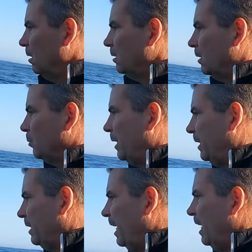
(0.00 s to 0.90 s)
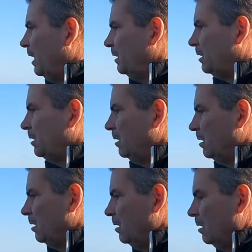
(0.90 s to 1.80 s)
Because what it does,
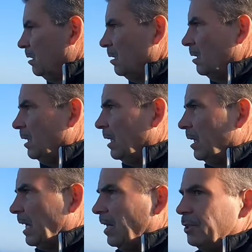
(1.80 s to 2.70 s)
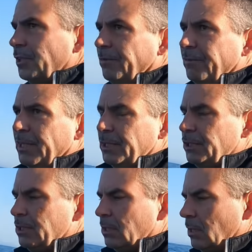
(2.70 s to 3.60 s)
it allows you
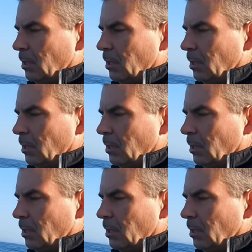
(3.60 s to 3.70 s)
fish